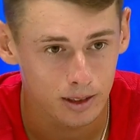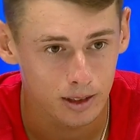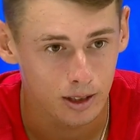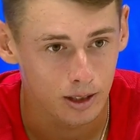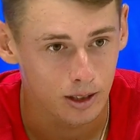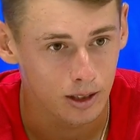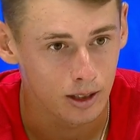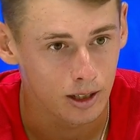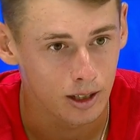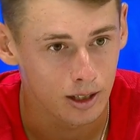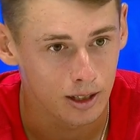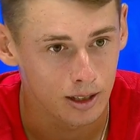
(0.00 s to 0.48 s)

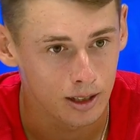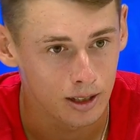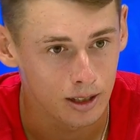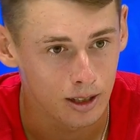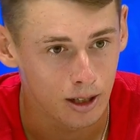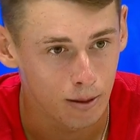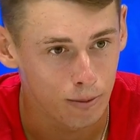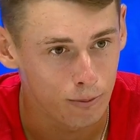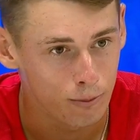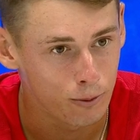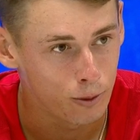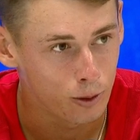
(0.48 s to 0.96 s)

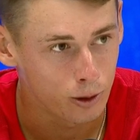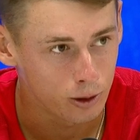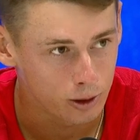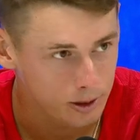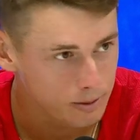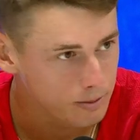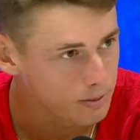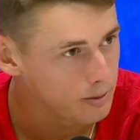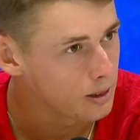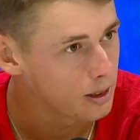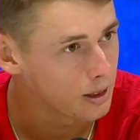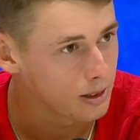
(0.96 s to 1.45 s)
I
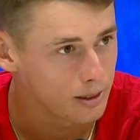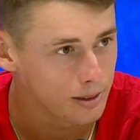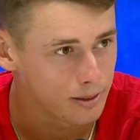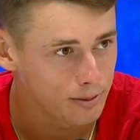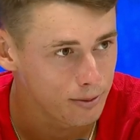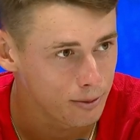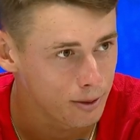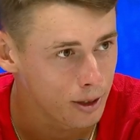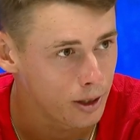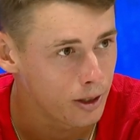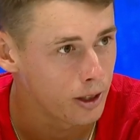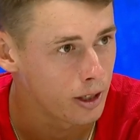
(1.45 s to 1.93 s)
fought
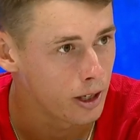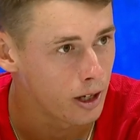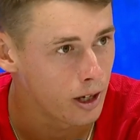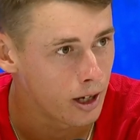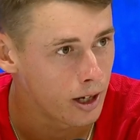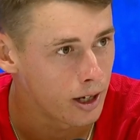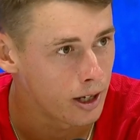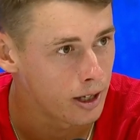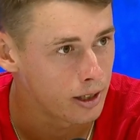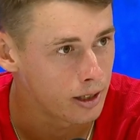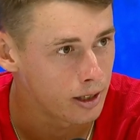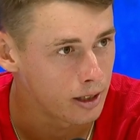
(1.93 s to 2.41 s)
very
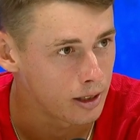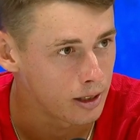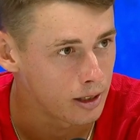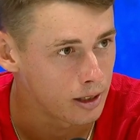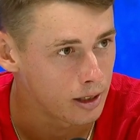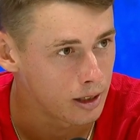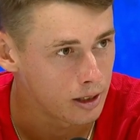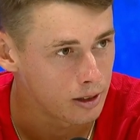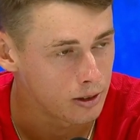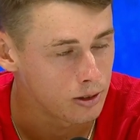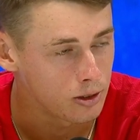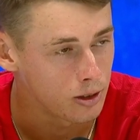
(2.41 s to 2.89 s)
hard
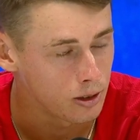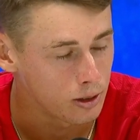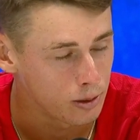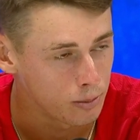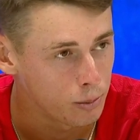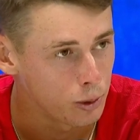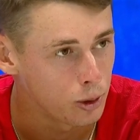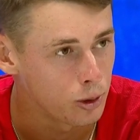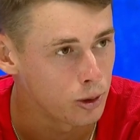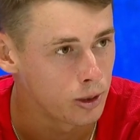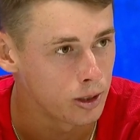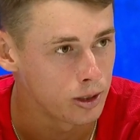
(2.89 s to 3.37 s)
in certain
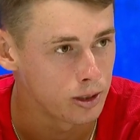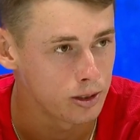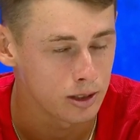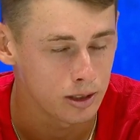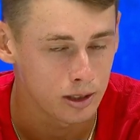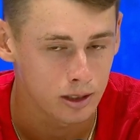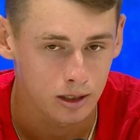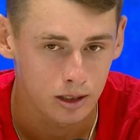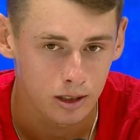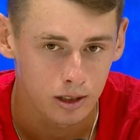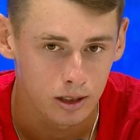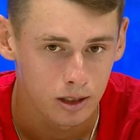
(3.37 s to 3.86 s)
points,
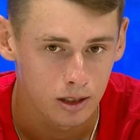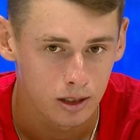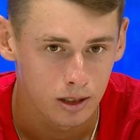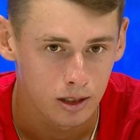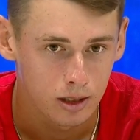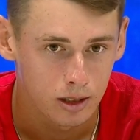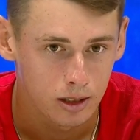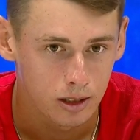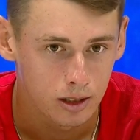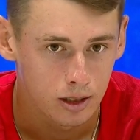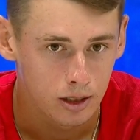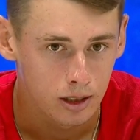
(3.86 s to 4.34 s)
and
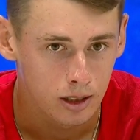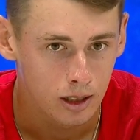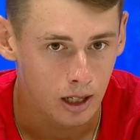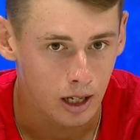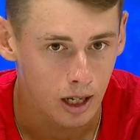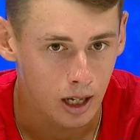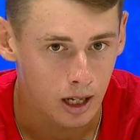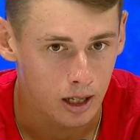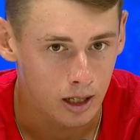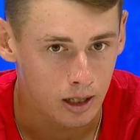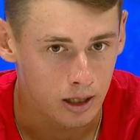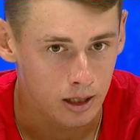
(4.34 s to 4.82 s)

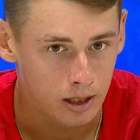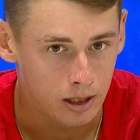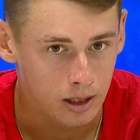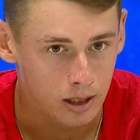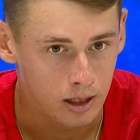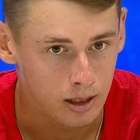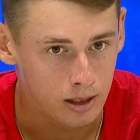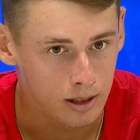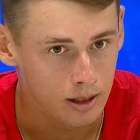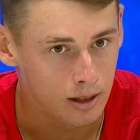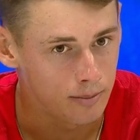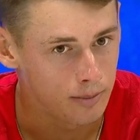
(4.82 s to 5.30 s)

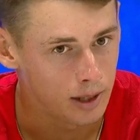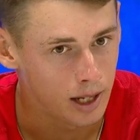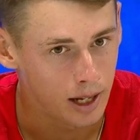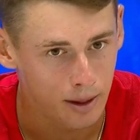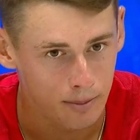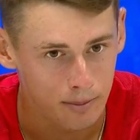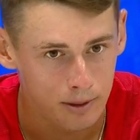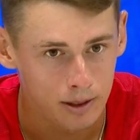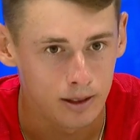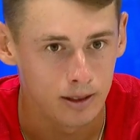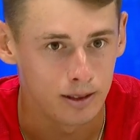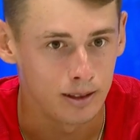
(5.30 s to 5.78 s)
I'm
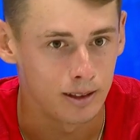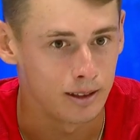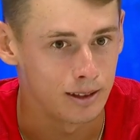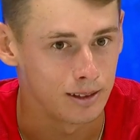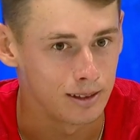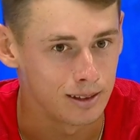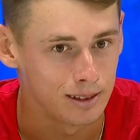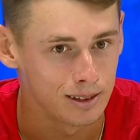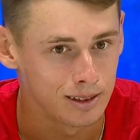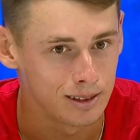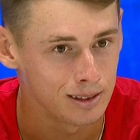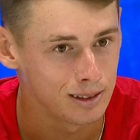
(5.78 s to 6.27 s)
happy
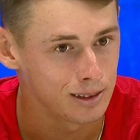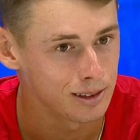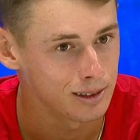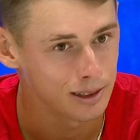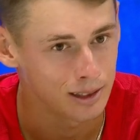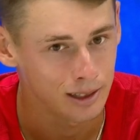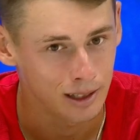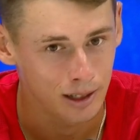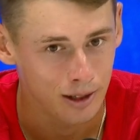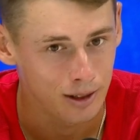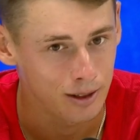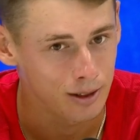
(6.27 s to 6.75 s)
that
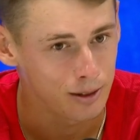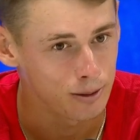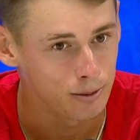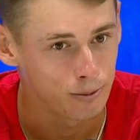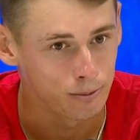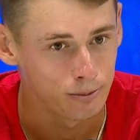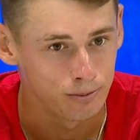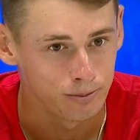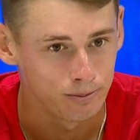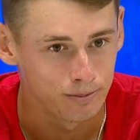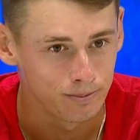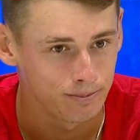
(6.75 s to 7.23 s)
I
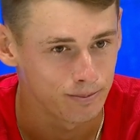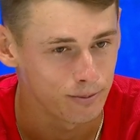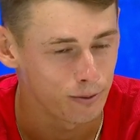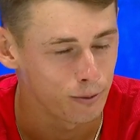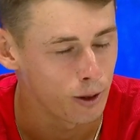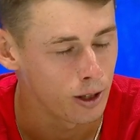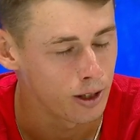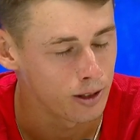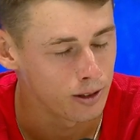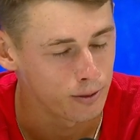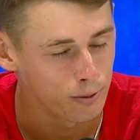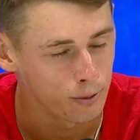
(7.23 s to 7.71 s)
could
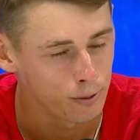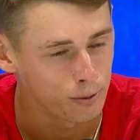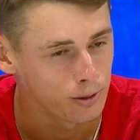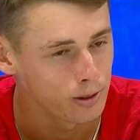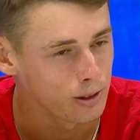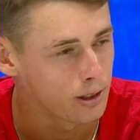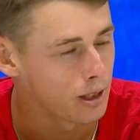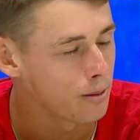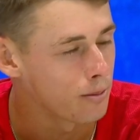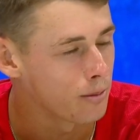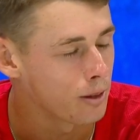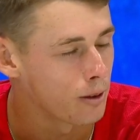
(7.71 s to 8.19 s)
finally
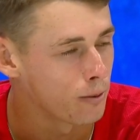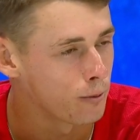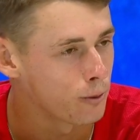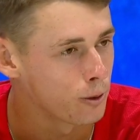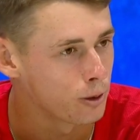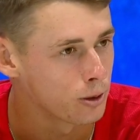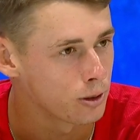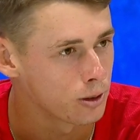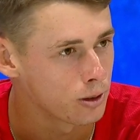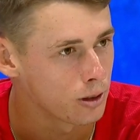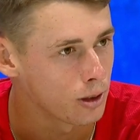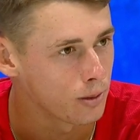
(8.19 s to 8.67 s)
get my
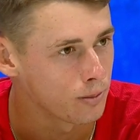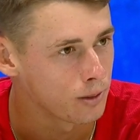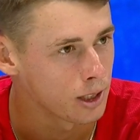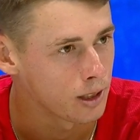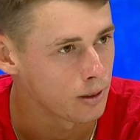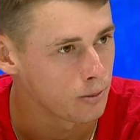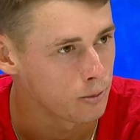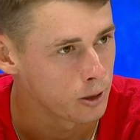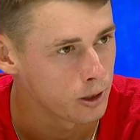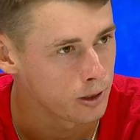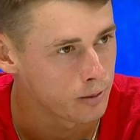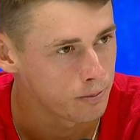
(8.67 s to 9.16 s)
first top
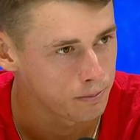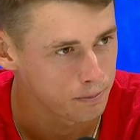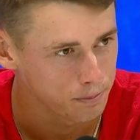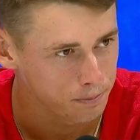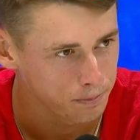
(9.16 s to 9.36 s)
10 win.